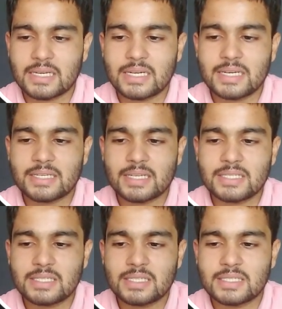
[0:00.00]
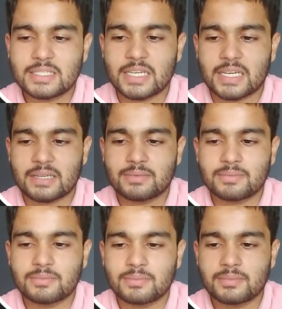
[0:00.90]
It returns
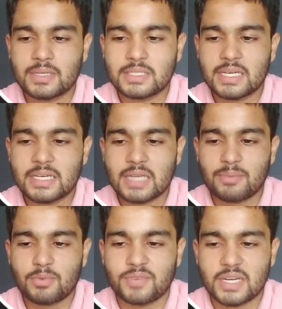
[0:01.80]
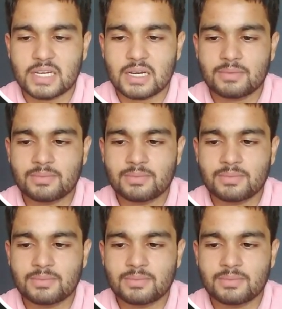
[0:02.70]
string type of data.